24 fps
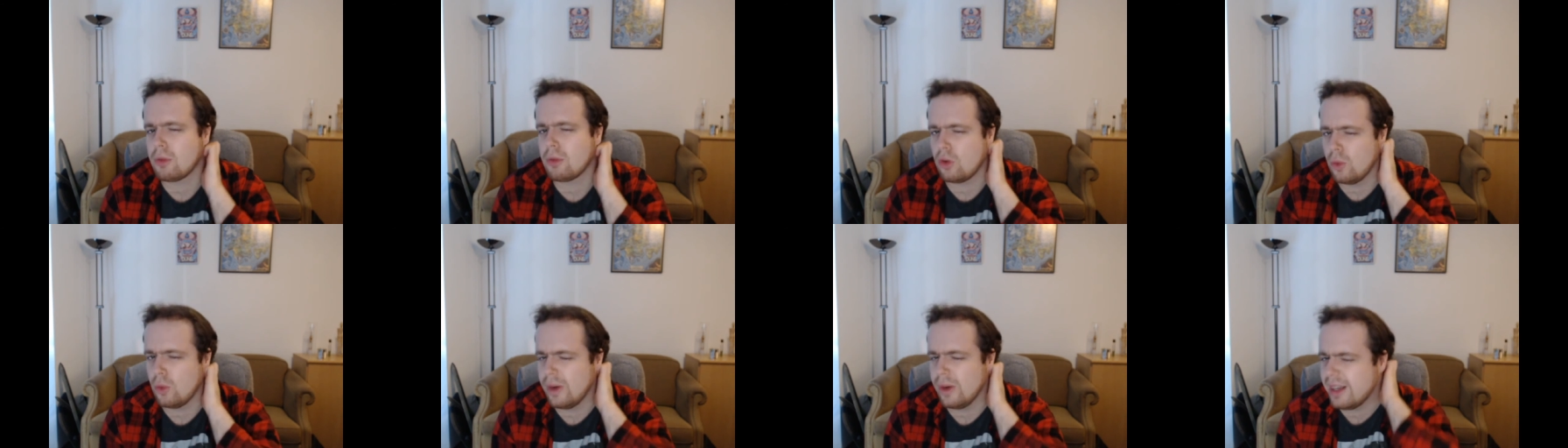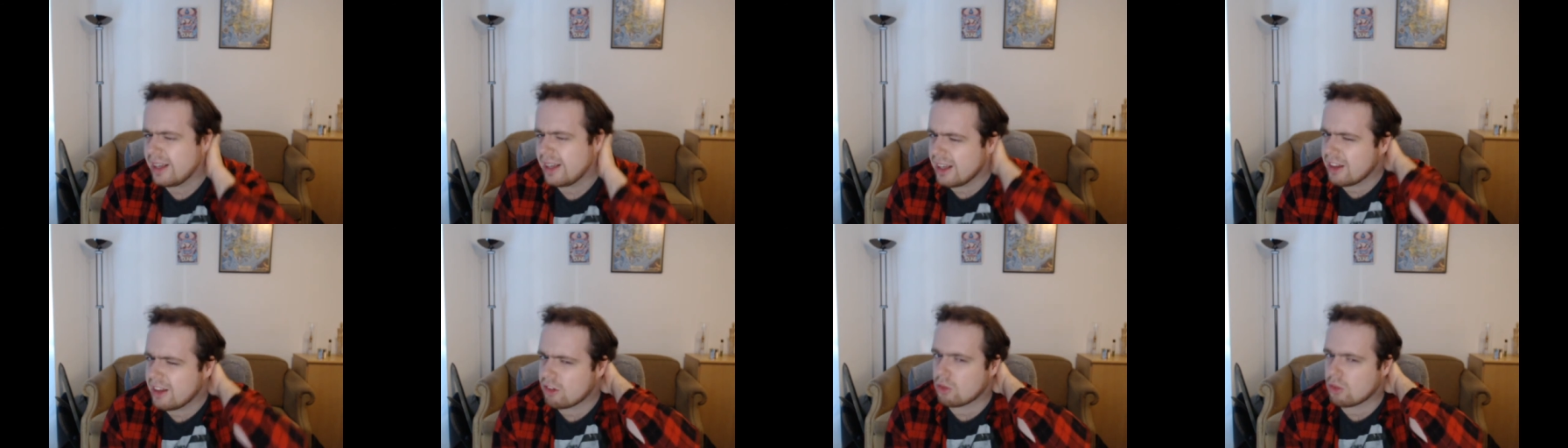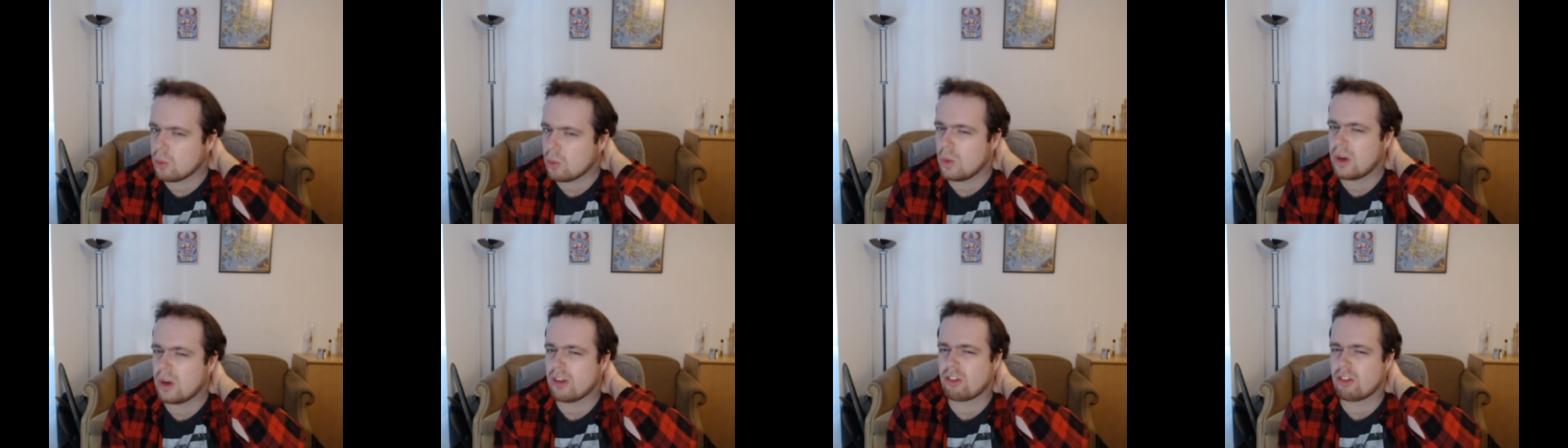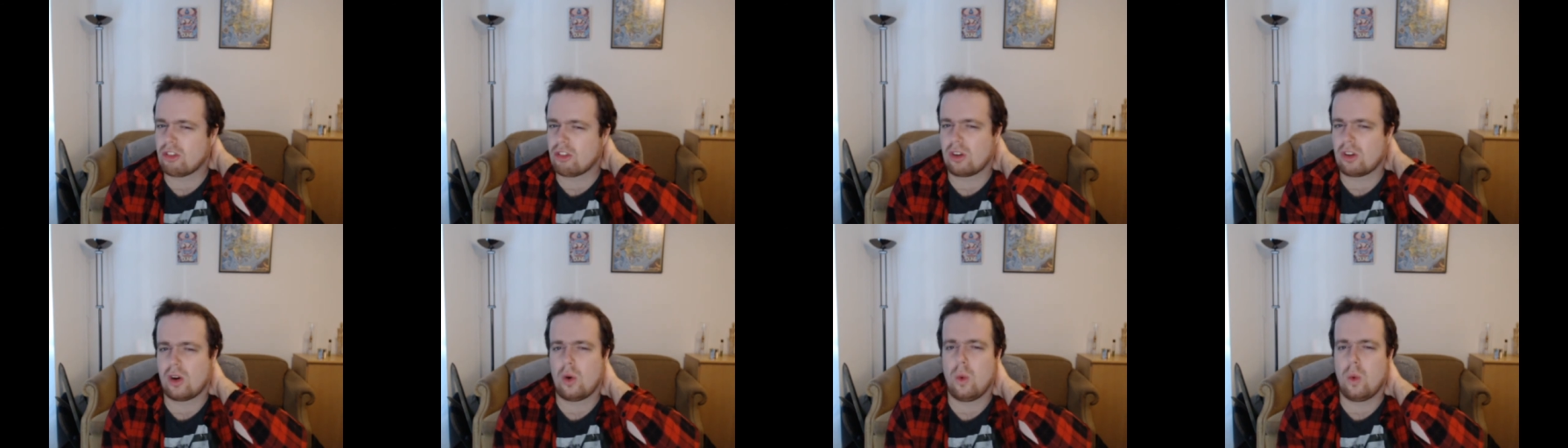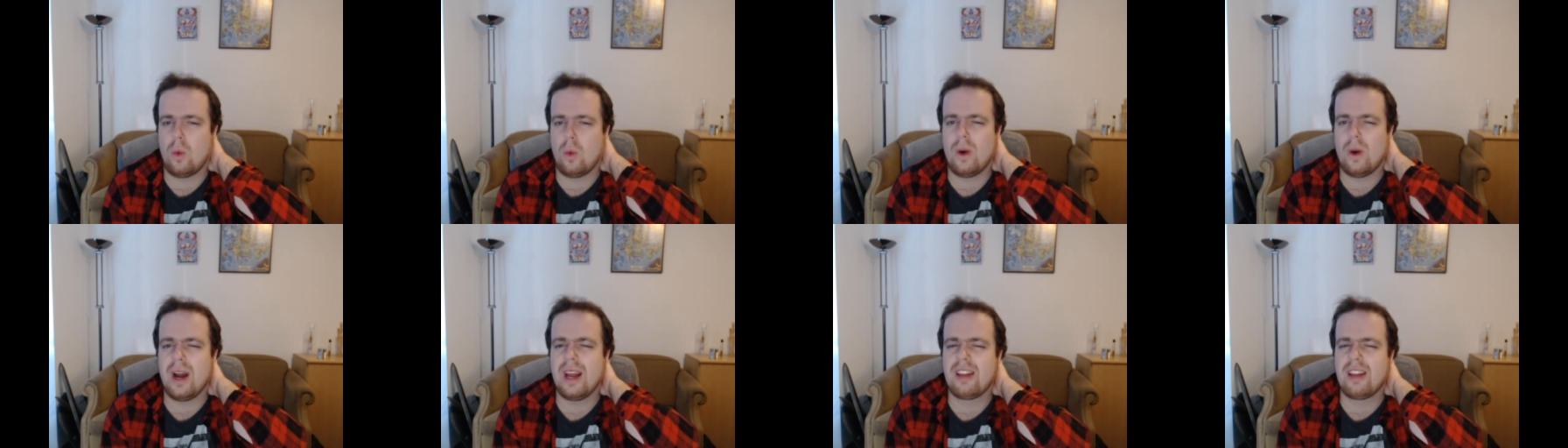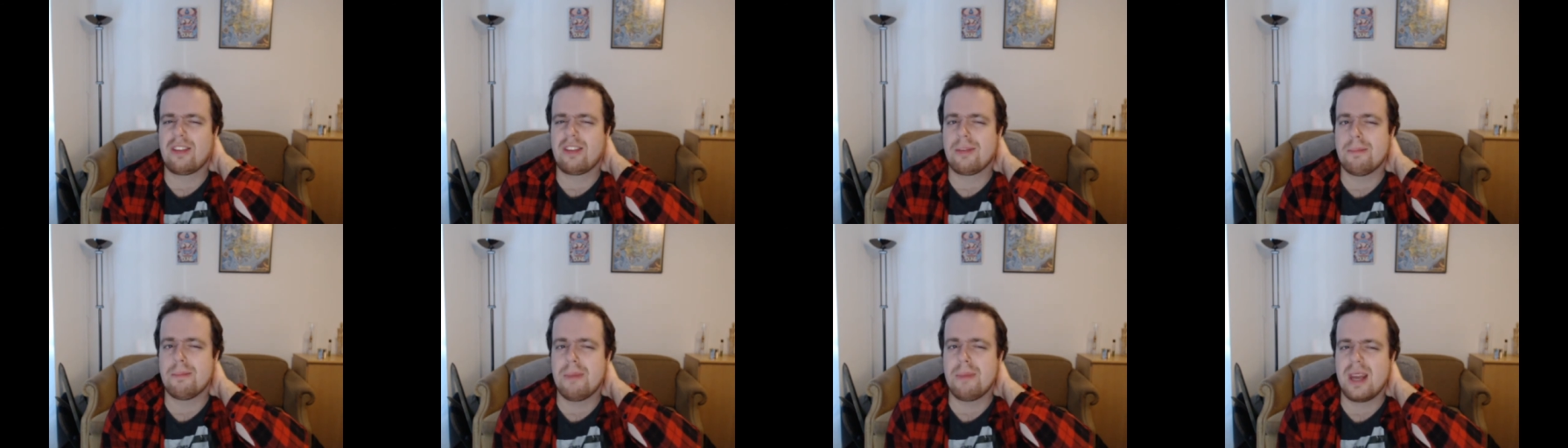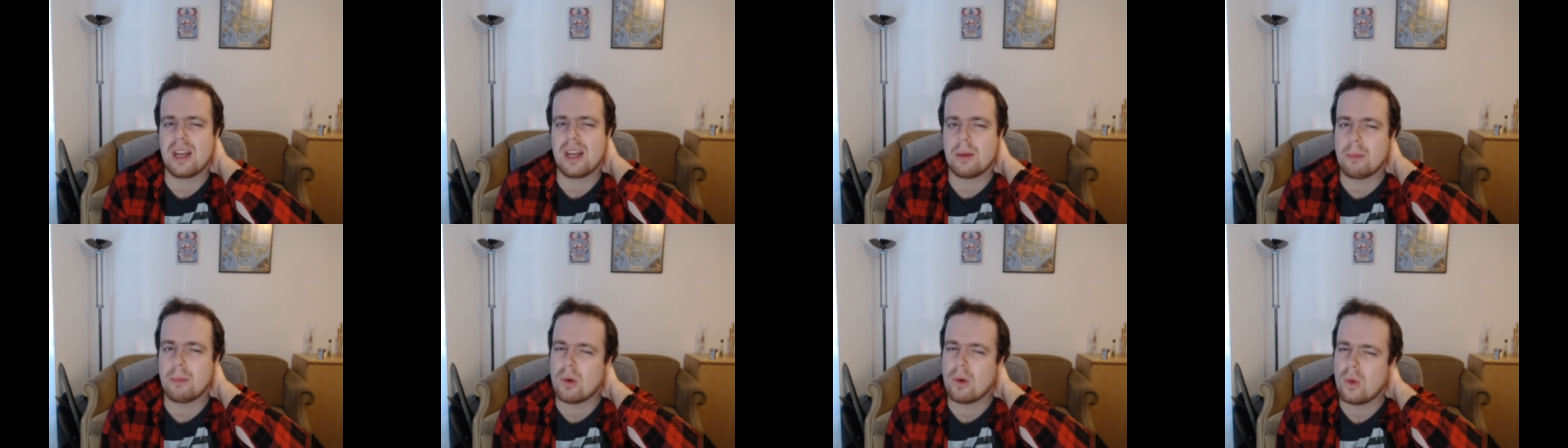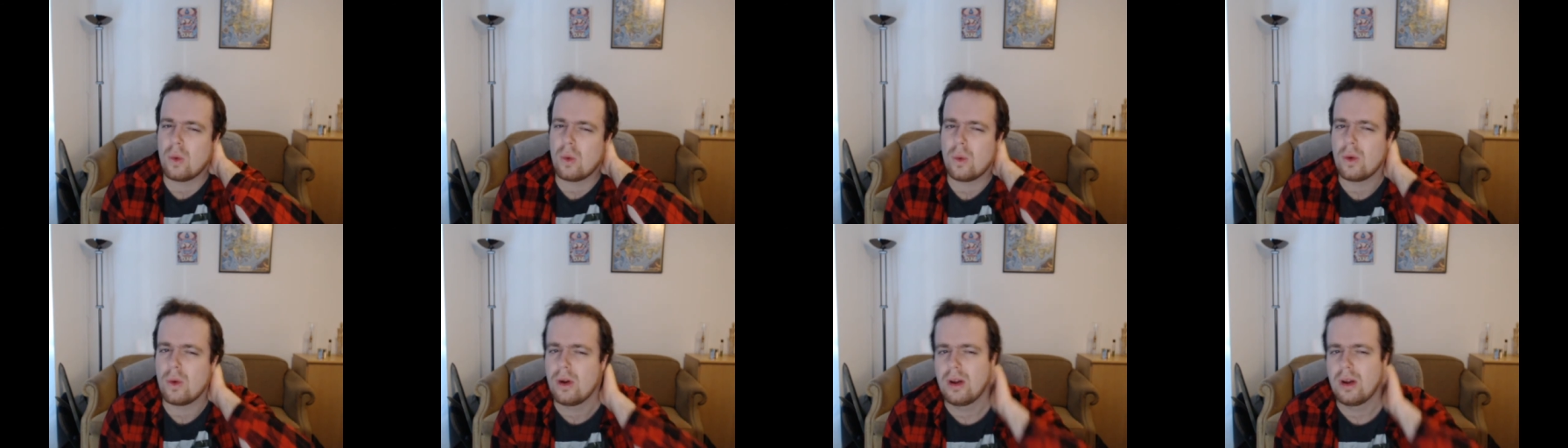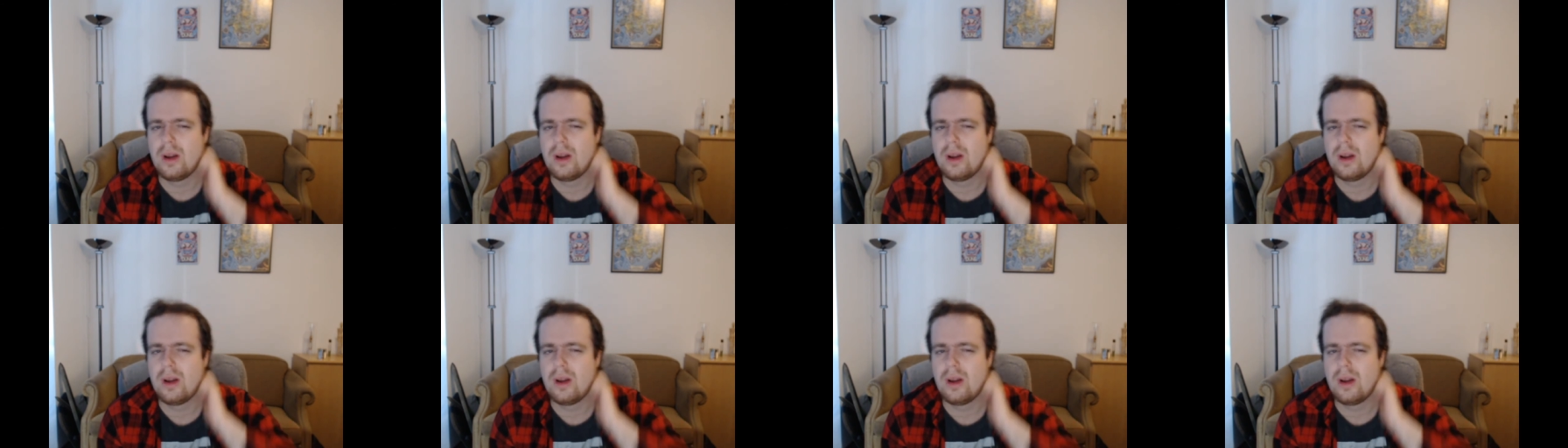doing this was quite minimal,